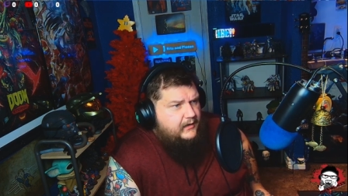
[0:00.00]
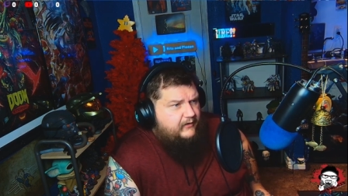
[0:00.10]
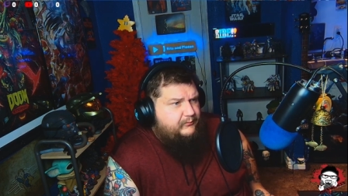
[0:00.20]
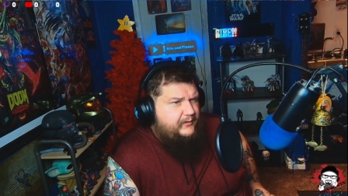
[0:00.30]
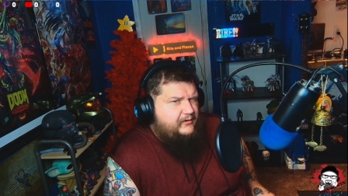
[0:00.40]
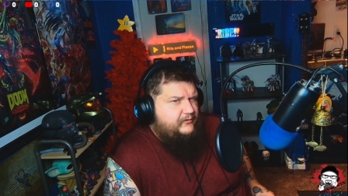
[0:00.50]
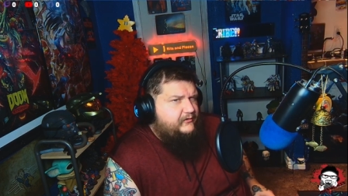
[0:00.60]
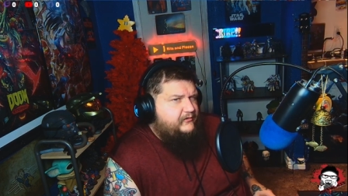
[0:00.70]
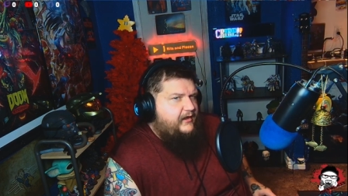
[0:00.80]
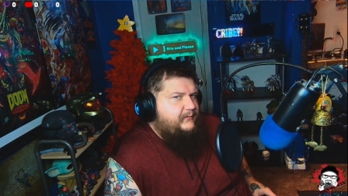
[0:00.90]
I've played all
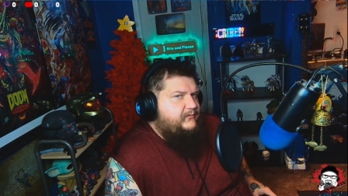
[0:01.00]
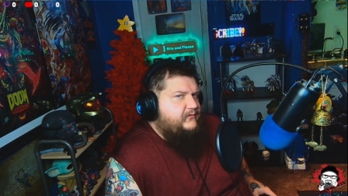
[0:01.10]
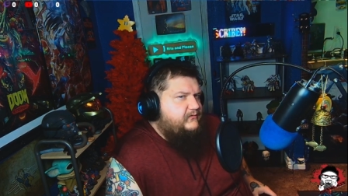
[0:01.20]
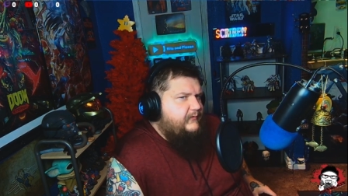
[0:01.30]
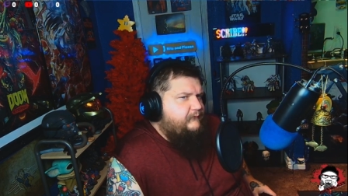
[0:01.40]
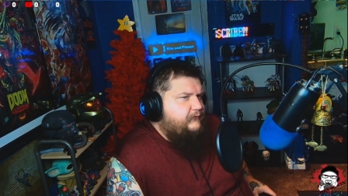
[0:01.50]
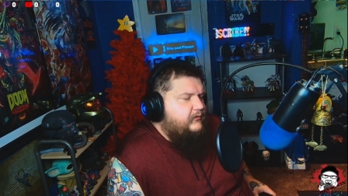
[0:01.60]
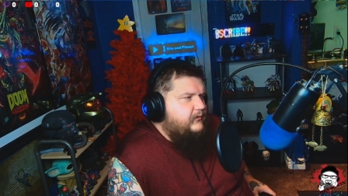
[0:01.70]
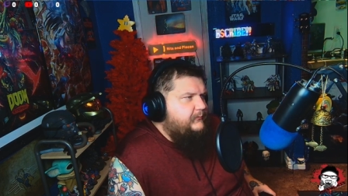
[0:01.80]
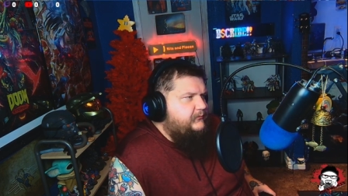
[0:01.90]
their games except
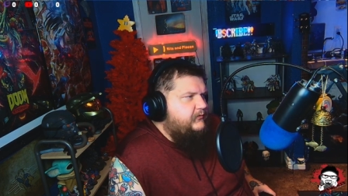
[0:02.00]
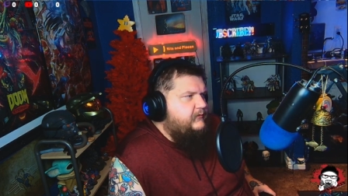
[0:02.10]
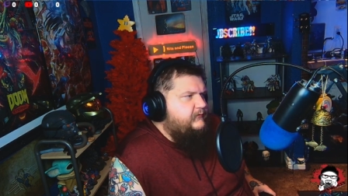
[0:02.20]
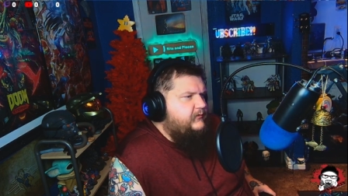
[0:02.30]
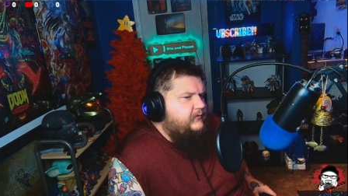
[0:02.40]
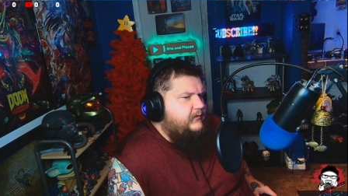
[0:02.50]
for Observer